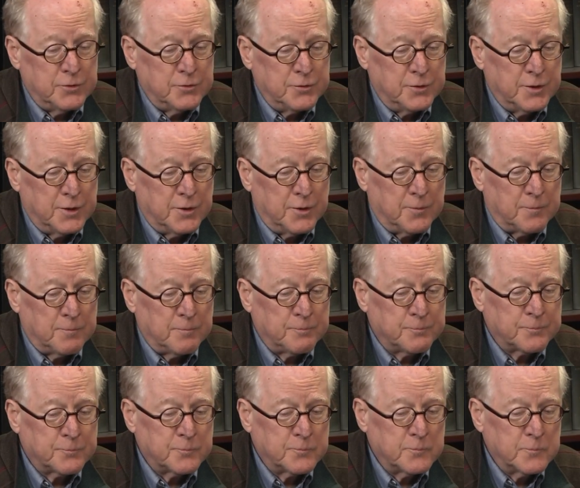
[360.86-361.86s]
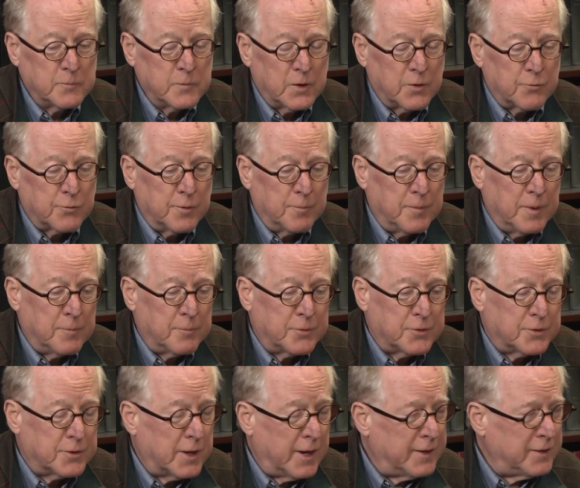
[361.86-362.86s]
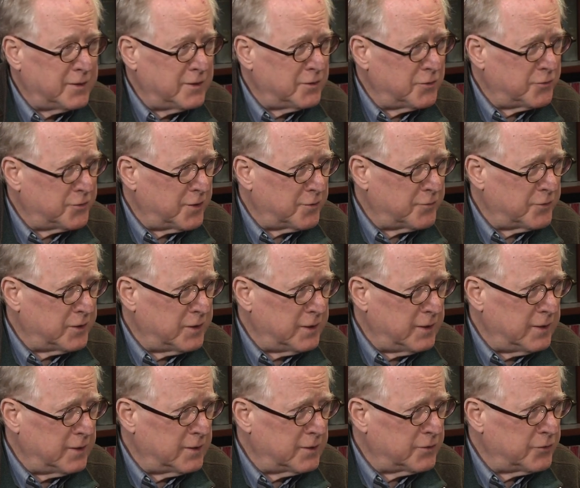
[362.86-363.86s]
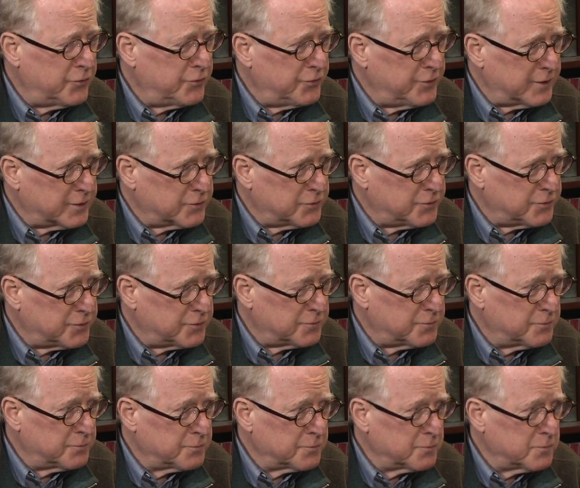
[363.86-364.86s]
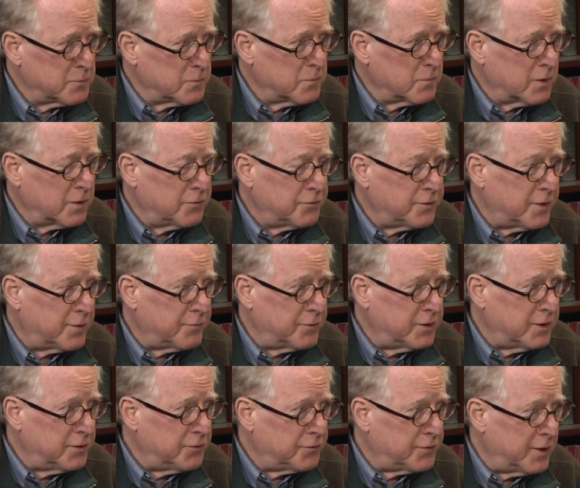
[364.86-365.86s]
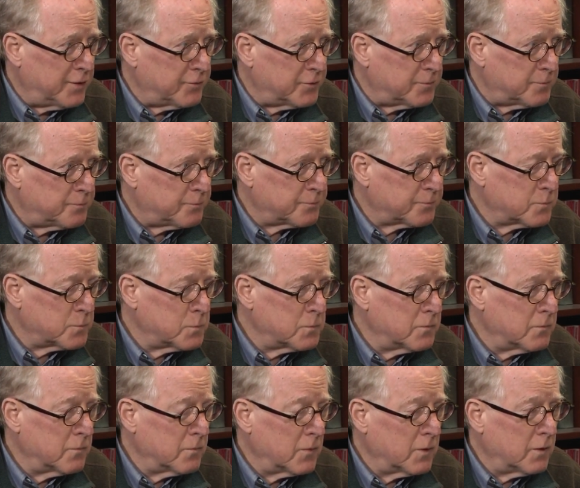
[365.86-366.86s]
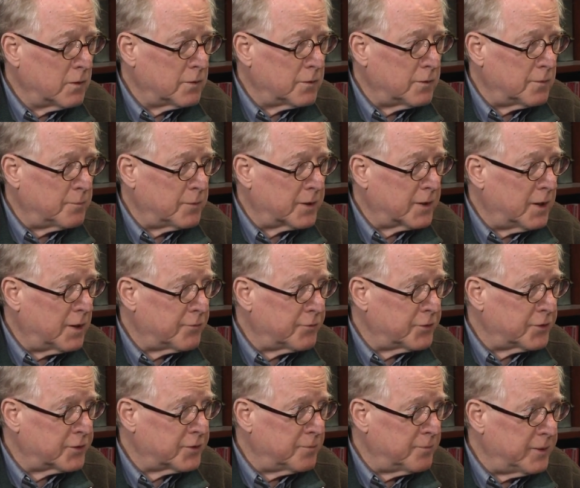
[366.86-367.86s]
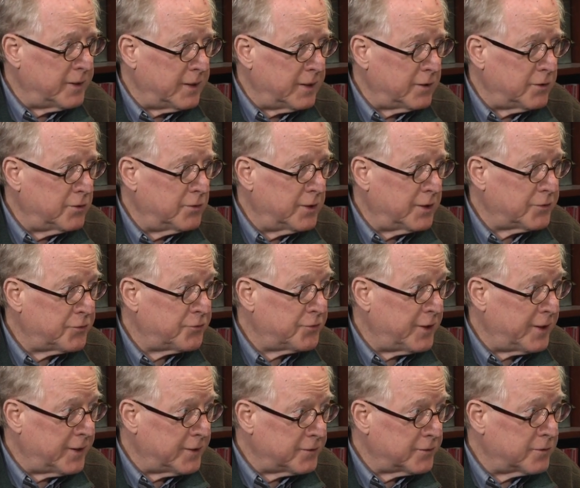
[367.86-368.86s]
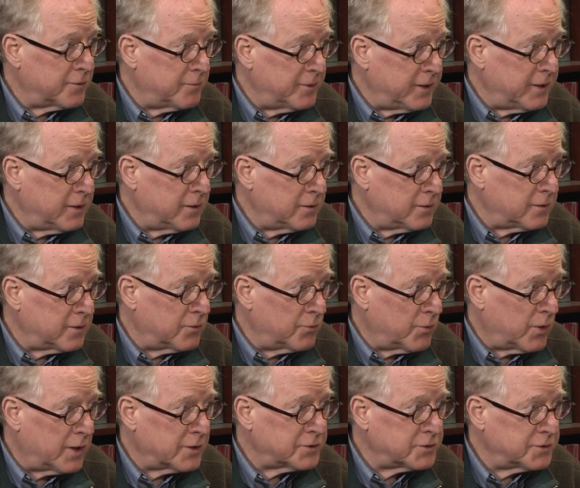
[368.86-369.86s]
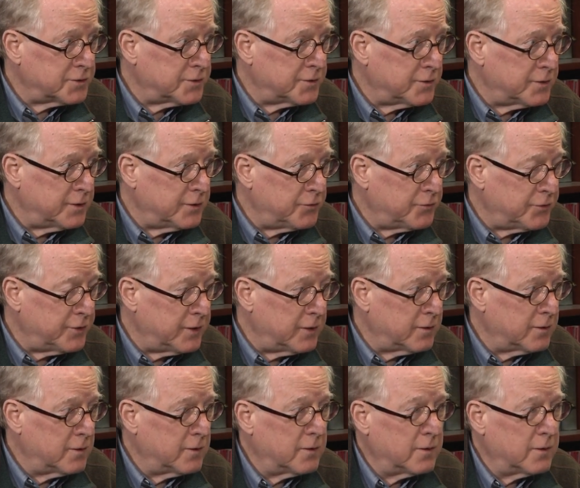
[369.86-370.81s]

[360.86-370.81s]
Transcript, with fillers: you know, remember 1976 77, the McGovern Committee, U.S. Senate Committee in Washington, D.C., mm -hmm.